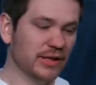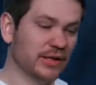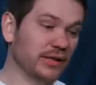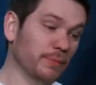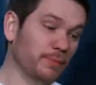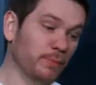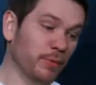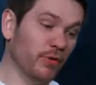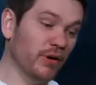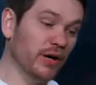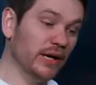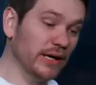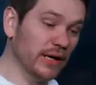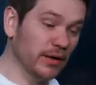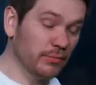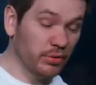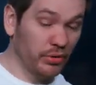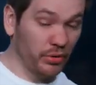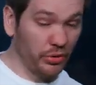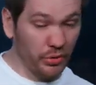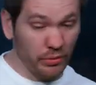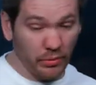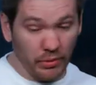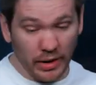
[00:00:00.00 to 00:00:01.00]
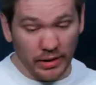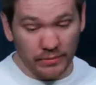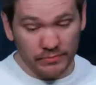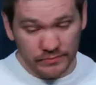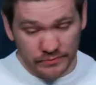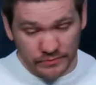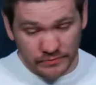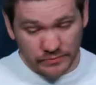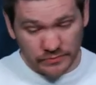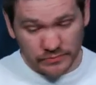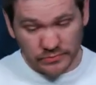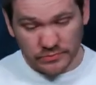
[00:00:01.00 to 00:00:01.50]
The point number three,
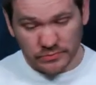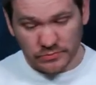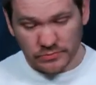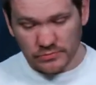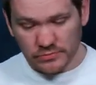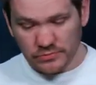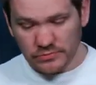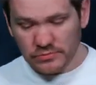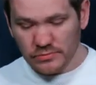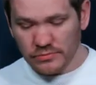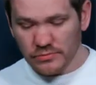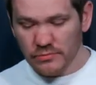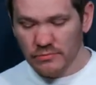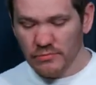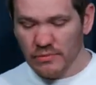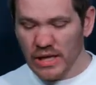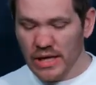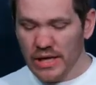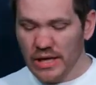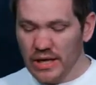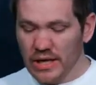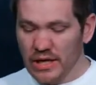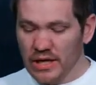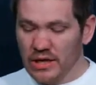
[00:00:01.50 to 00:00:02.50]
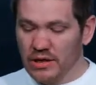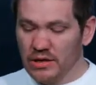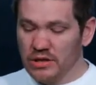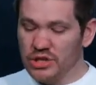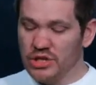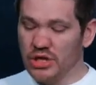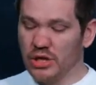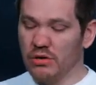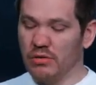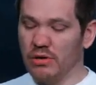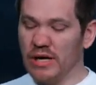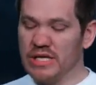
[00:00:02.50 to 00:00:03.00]

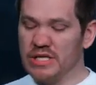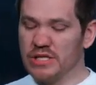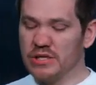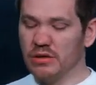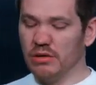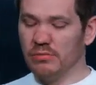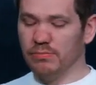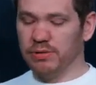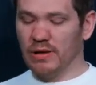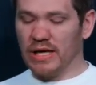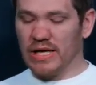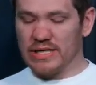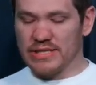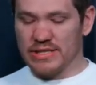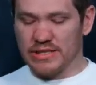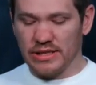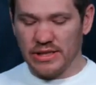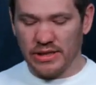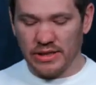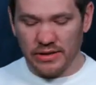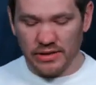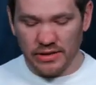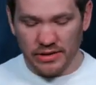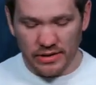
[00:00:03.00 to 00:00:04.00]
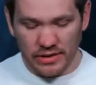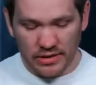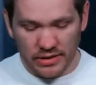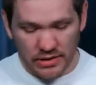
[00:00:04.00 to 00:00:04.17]
generational blessing